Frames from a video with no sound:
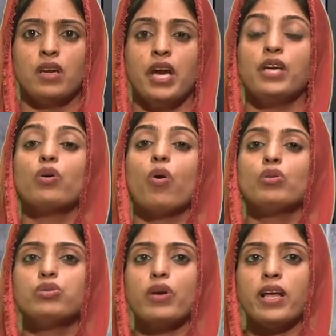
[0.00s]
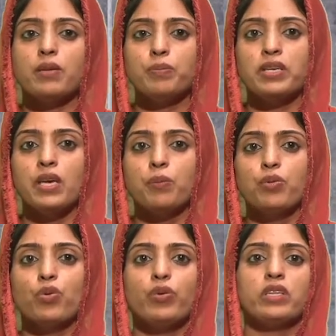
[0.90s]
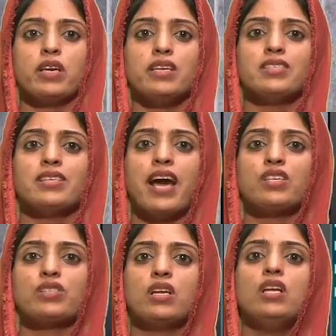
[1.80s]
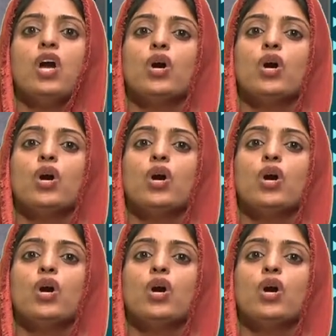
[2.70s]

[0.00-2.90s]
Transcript: It also helps in improving the international